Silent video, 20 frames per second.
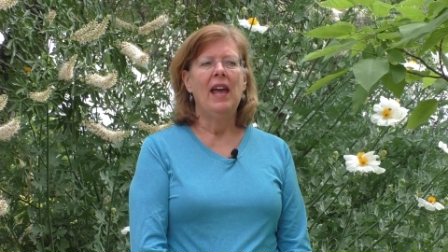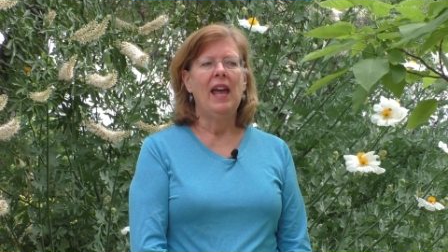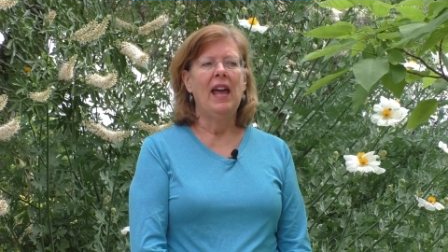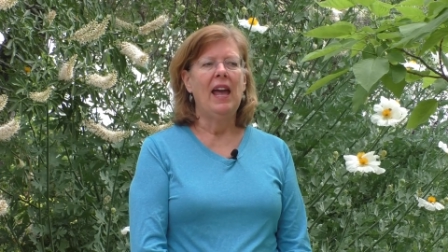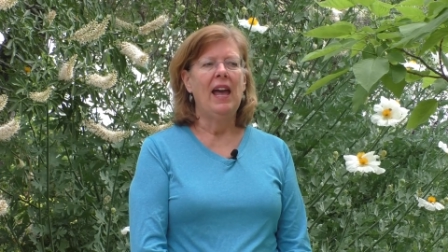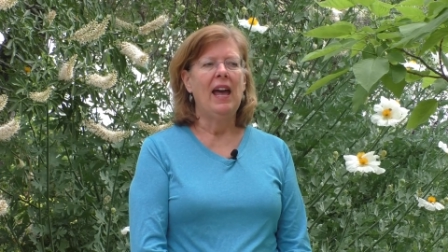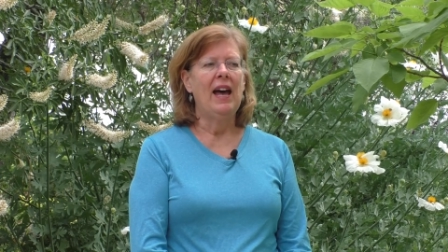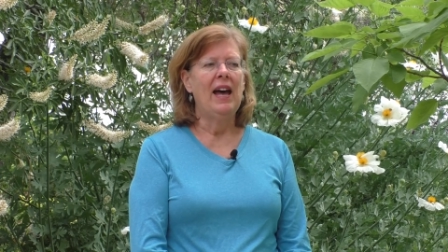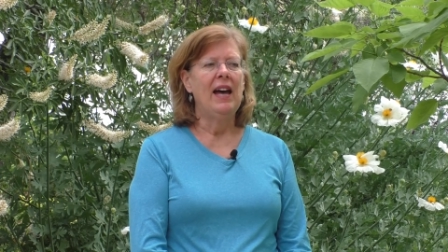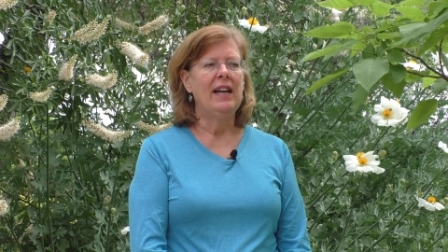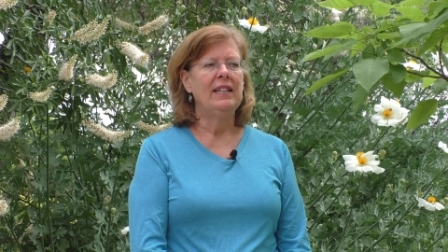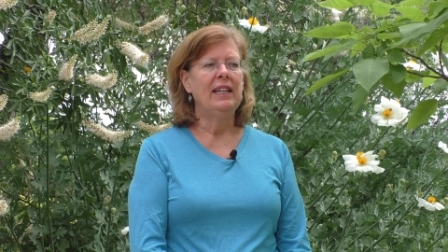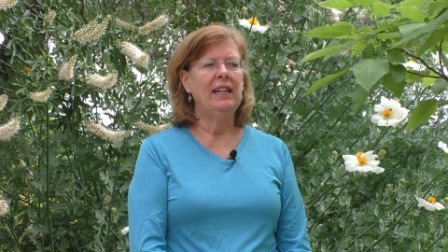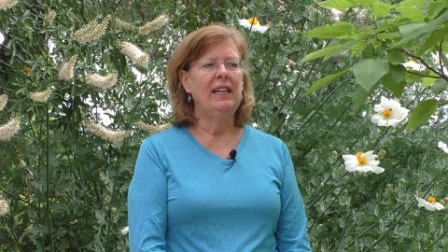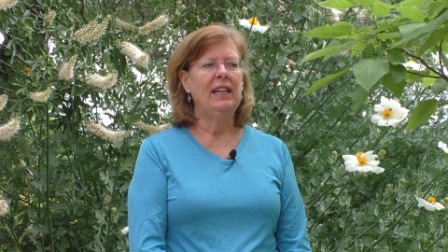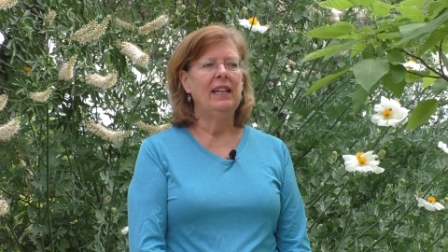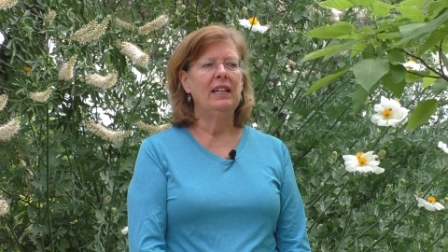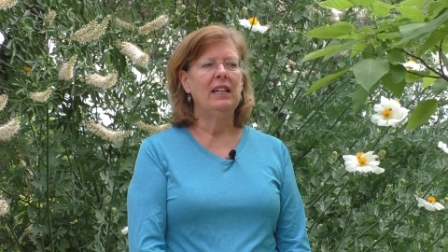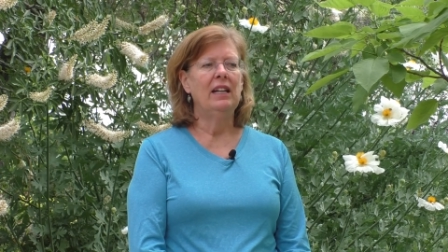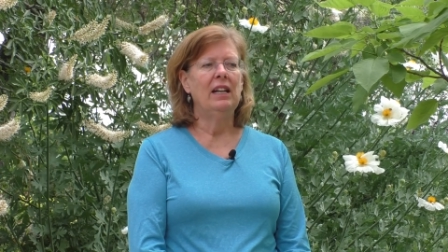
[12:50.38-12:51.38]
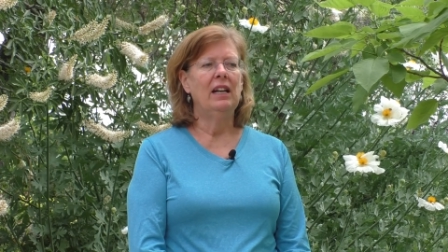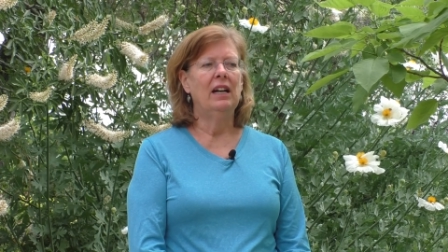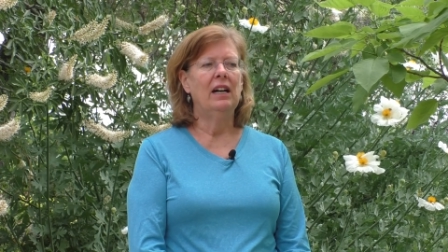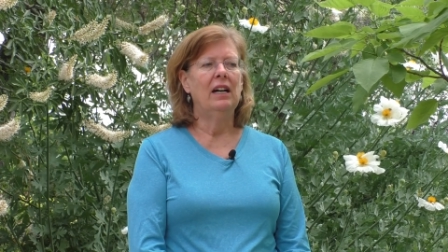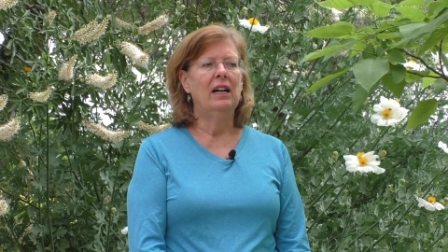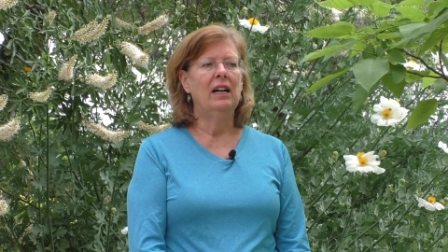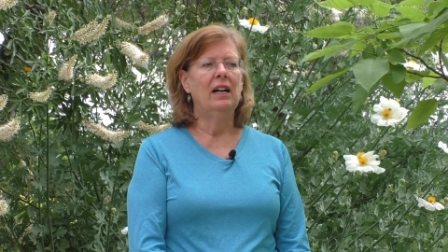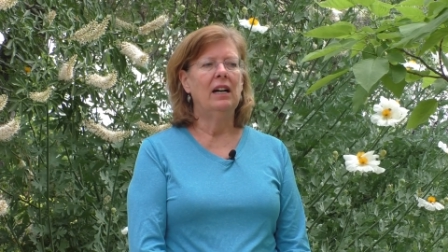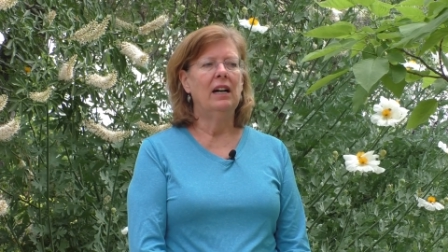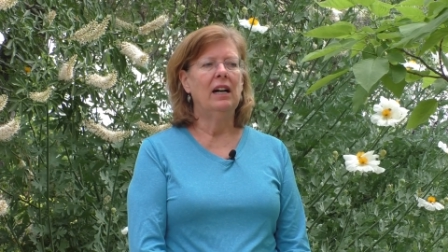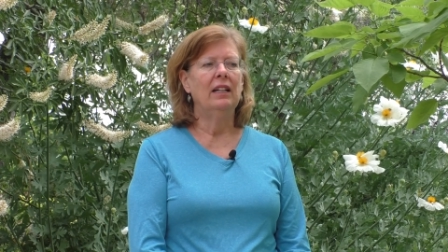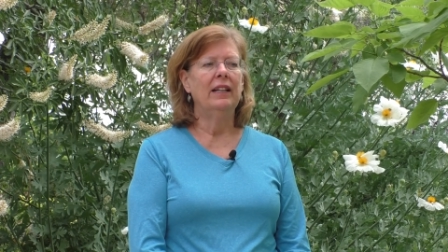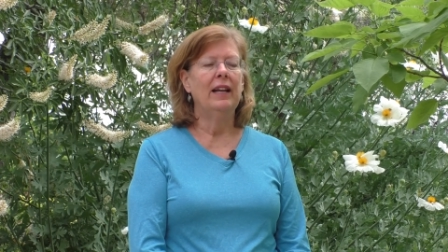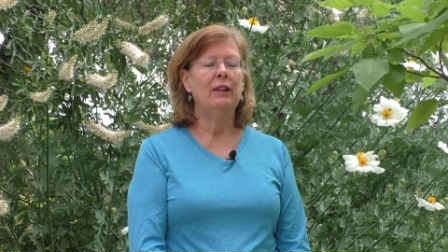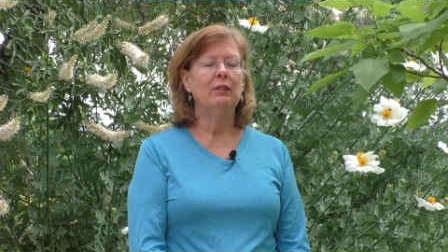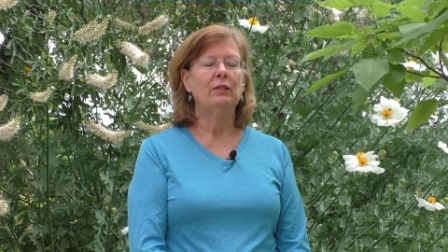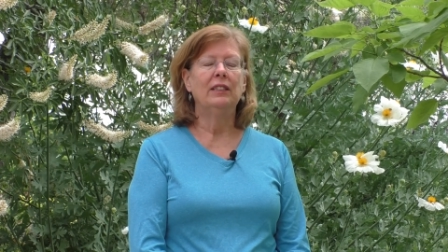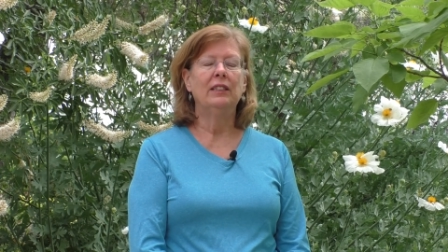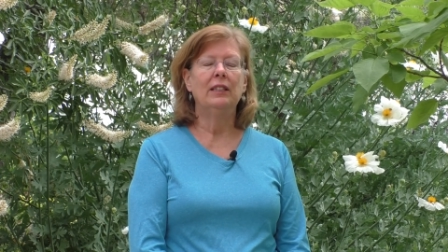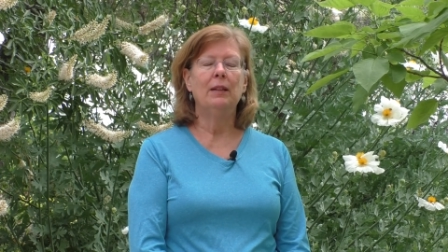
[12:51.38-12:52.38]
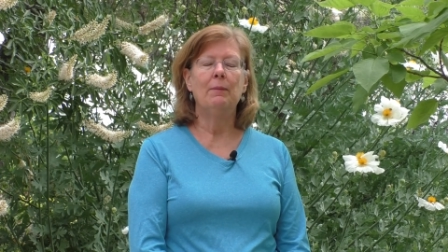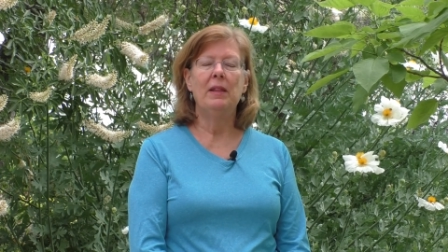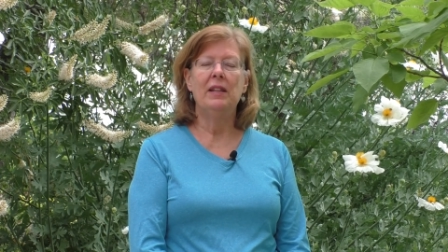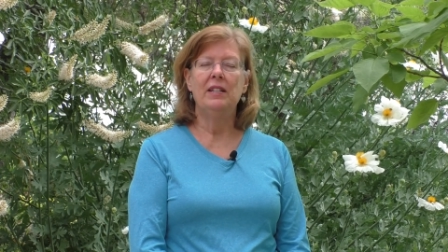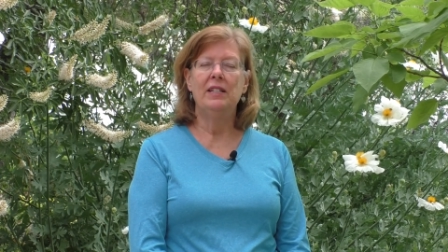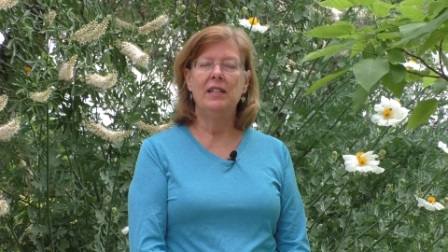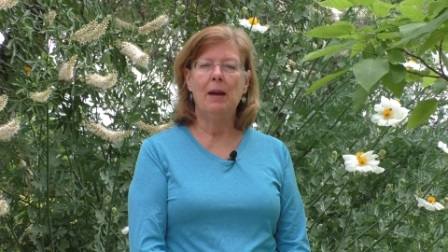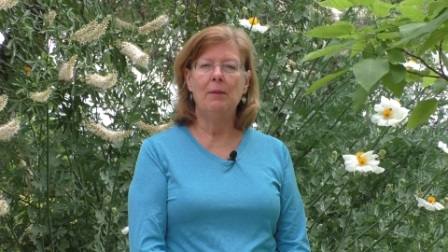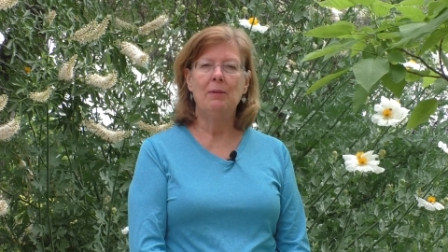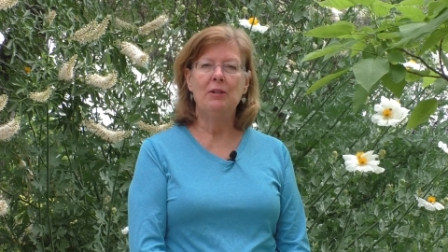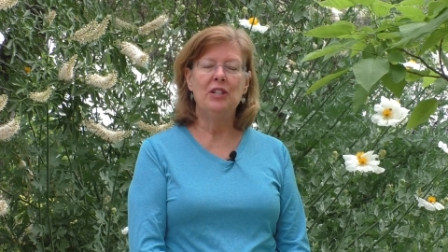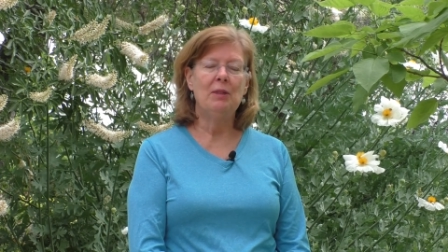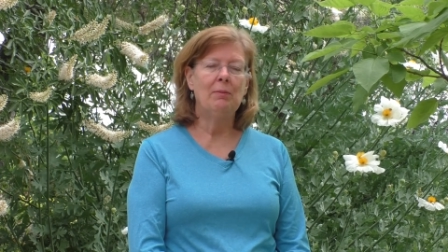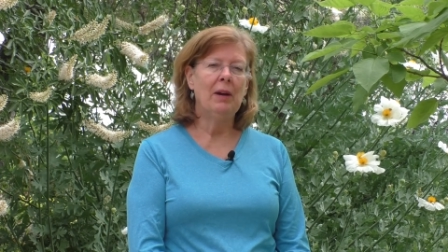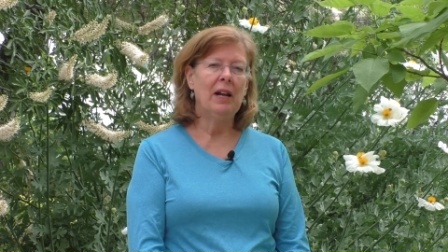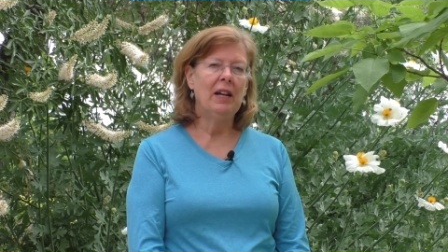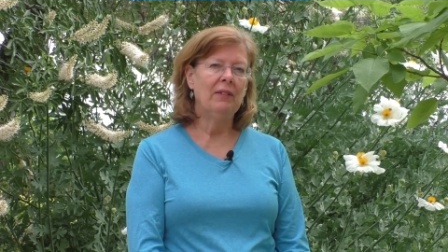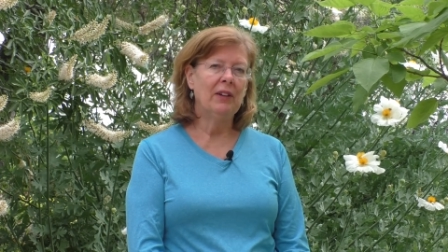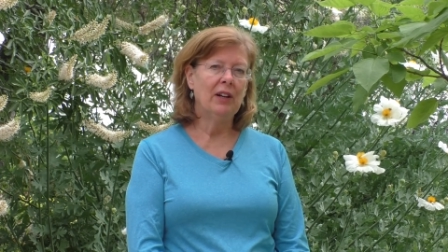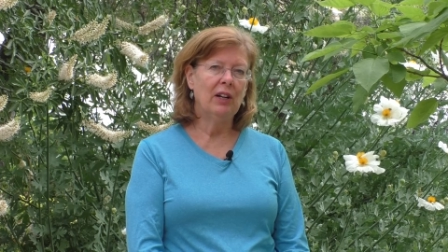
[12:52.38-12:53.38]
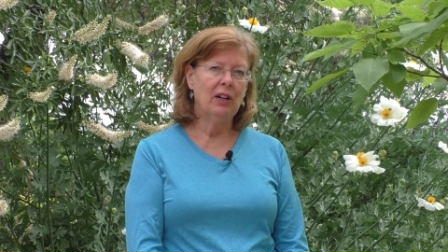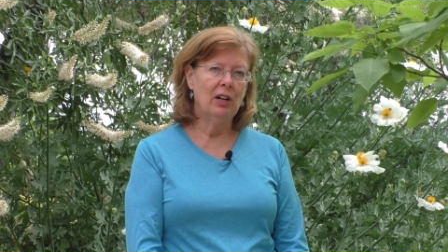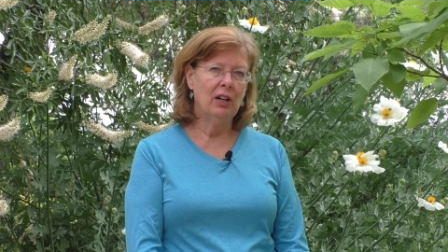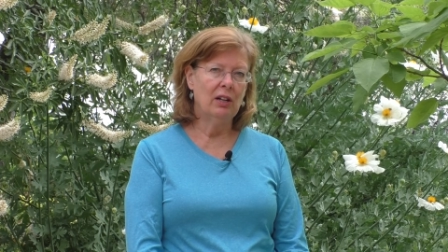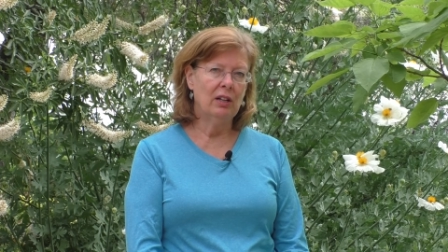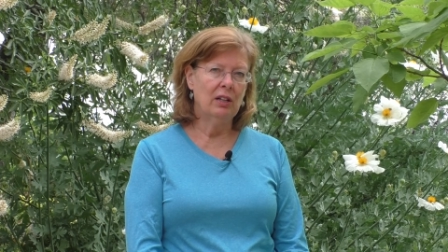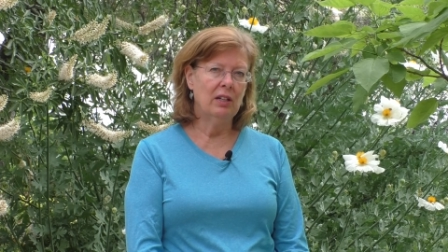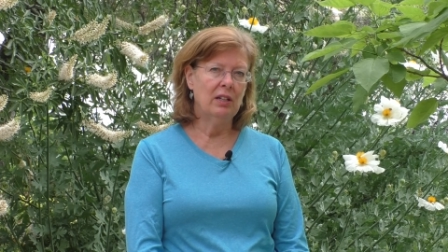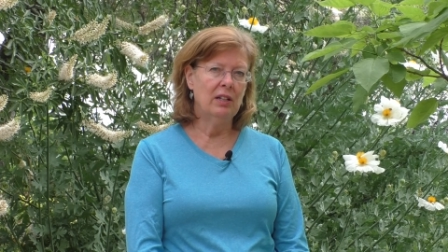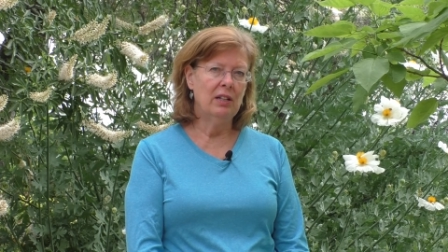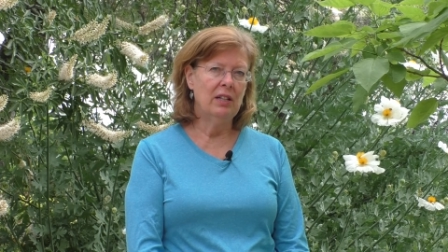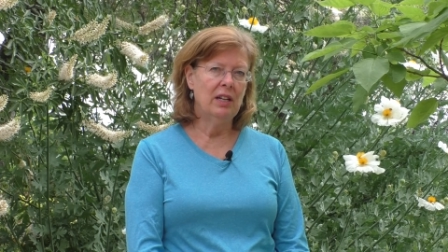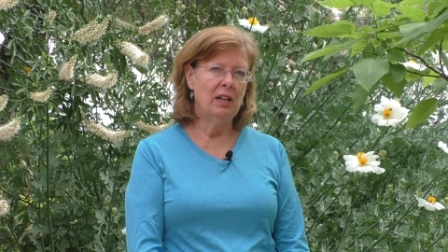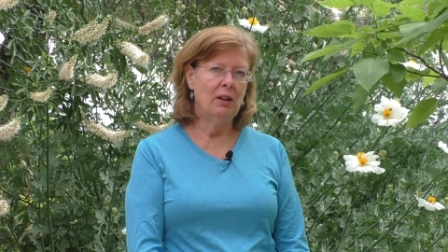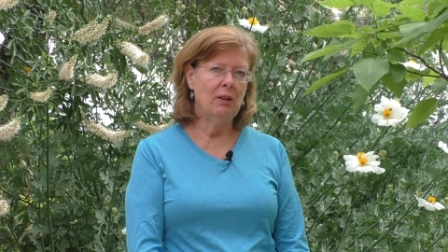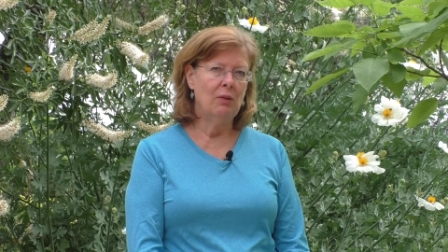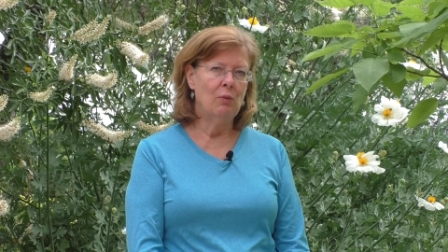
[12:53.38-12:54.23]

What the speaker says: and it allows some of the damage that might have occurred